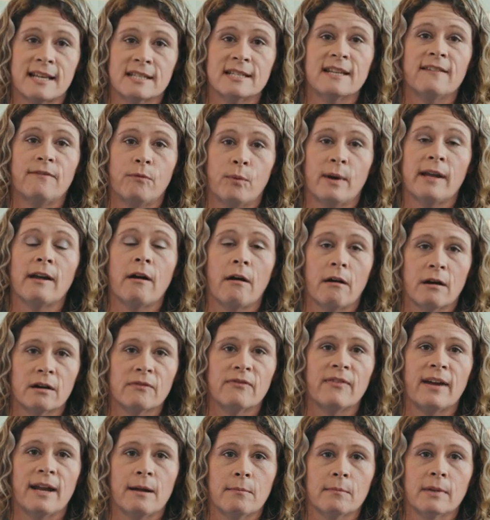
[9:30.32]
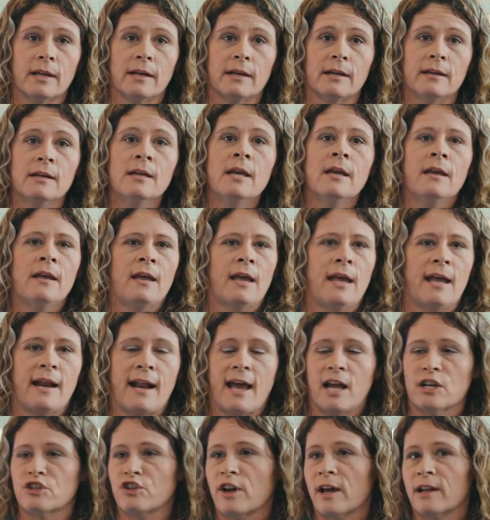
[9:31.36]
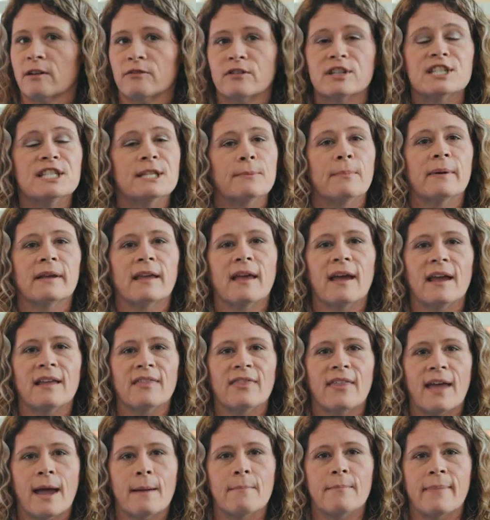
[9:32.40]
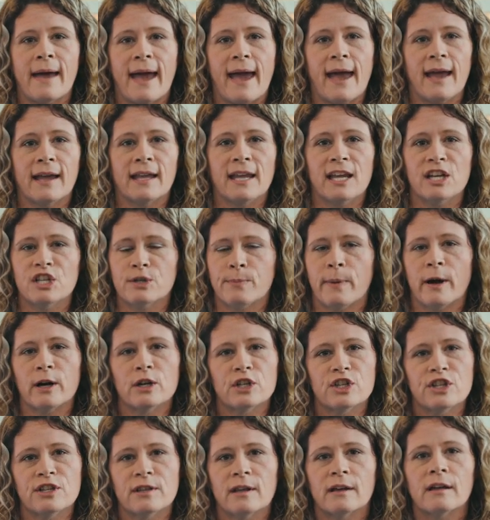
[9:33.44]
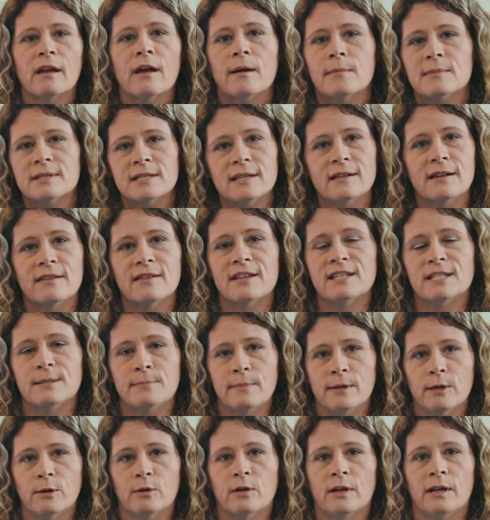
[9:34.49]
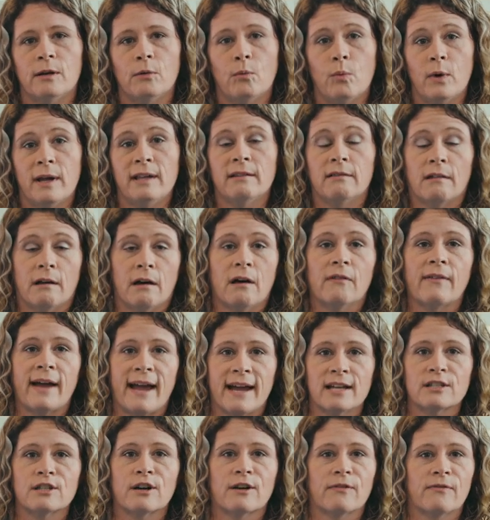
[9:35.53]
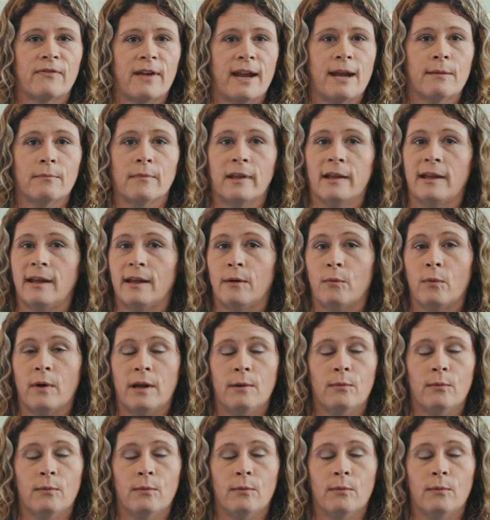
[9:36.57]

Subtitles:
as if we are family, and I try to reciprocate that back. Each person that comes into this building, we love as our family, and